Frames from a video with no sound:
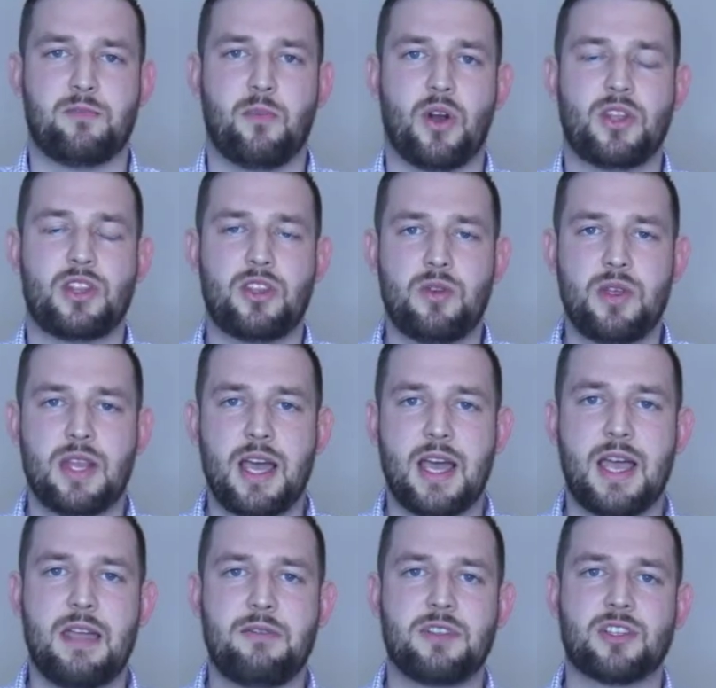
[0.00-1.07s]
By doing
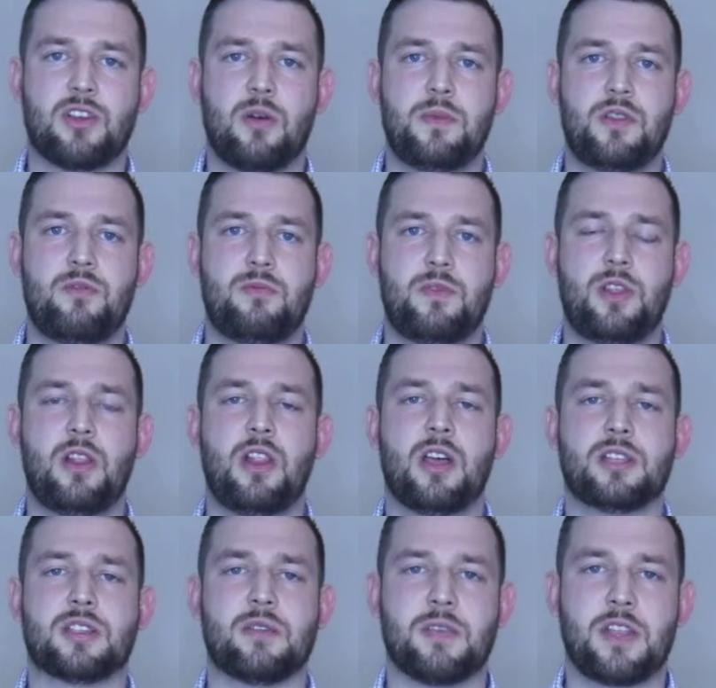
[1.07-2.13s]
that, every time you
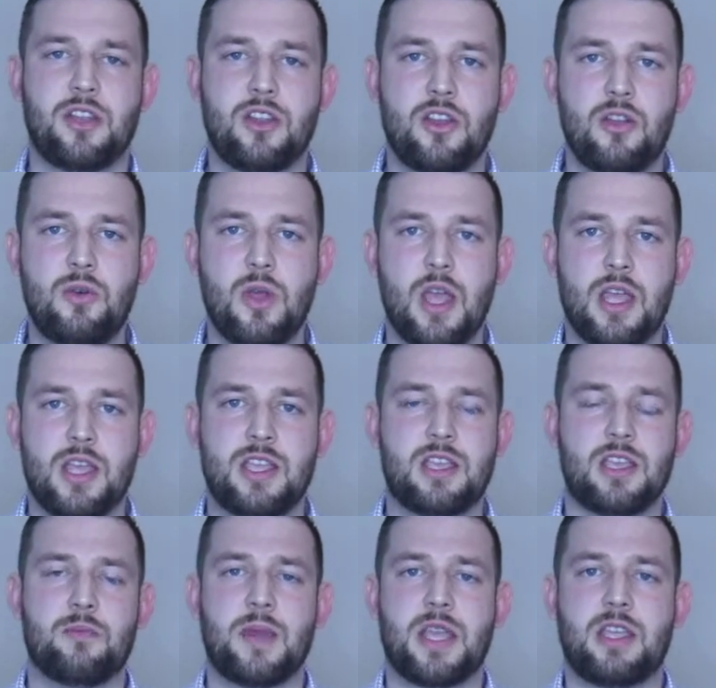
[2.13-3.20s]
learn something new, you're
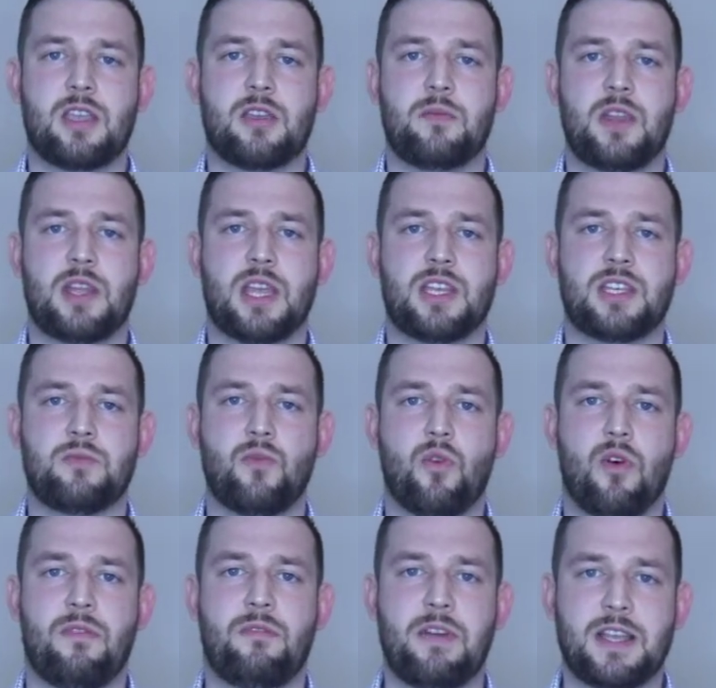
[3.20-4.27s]
going to make your communication
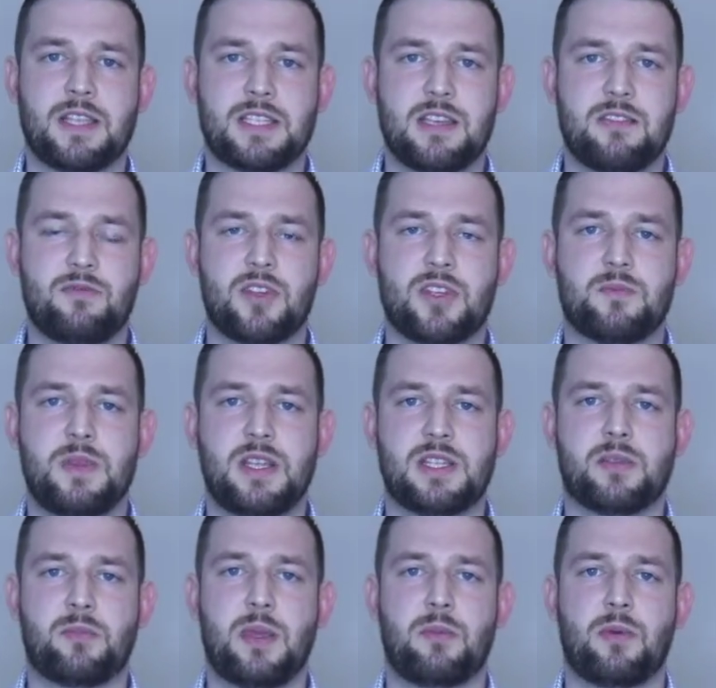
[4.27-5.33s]
more effective, which means
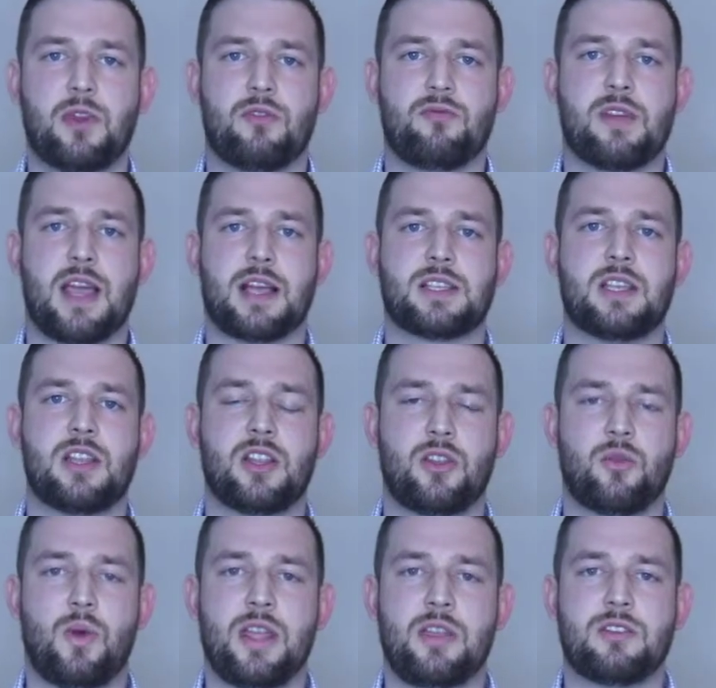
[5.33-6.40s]
that people are going to react the
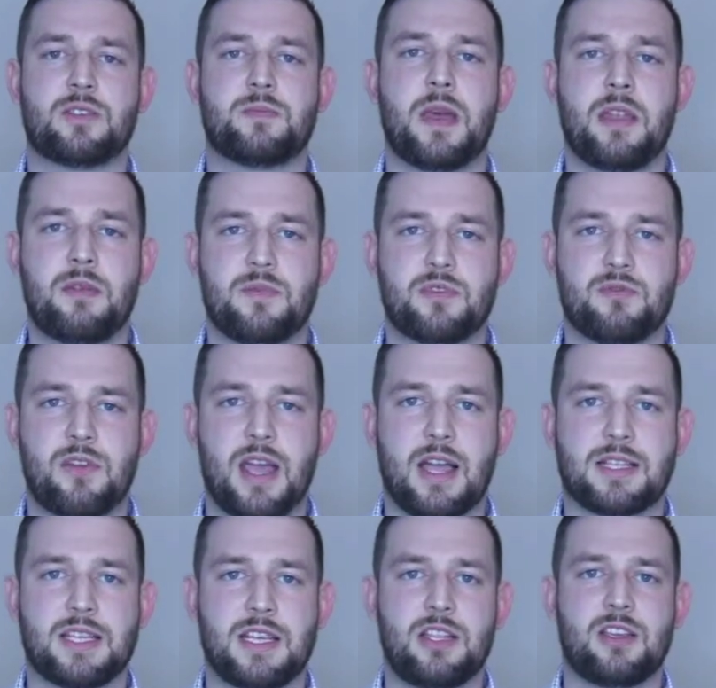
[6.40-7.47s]
way you expect them to
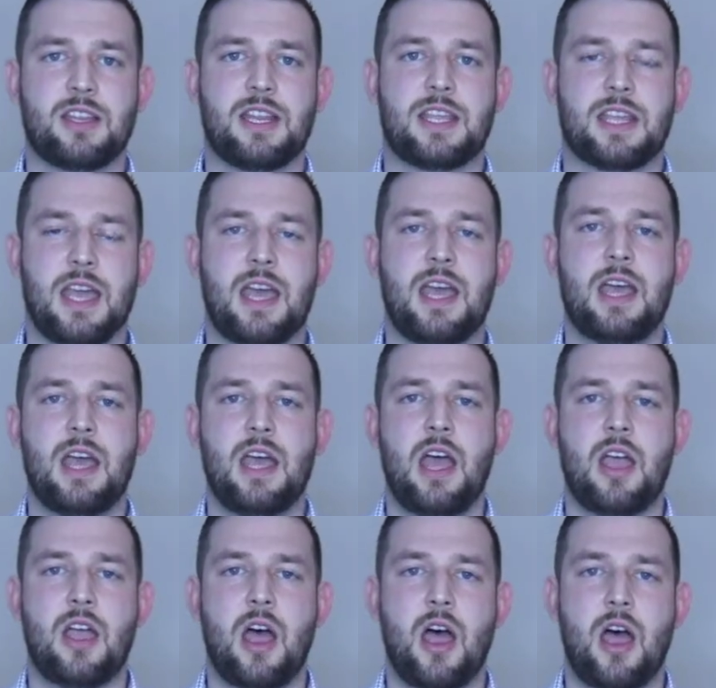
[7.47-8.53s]
react, and you're going to get
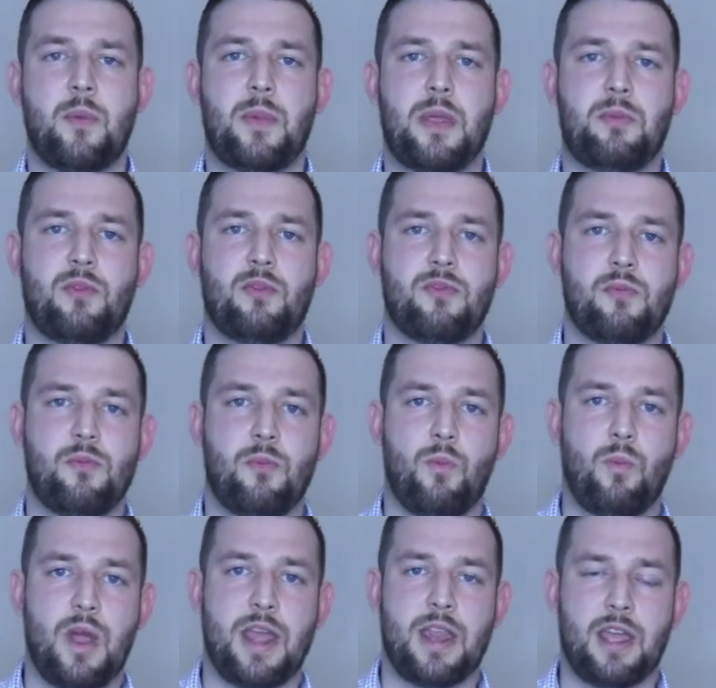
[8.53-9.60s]
people from
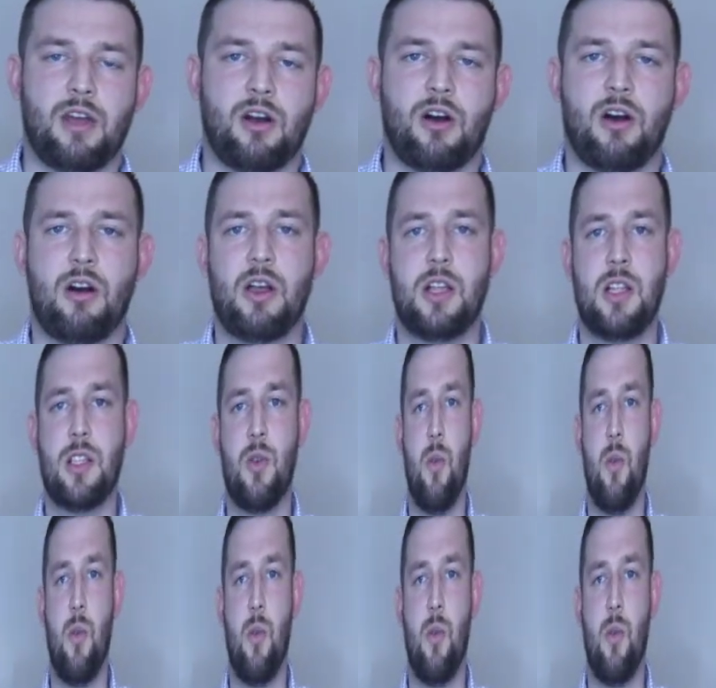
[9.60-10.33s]
where they are to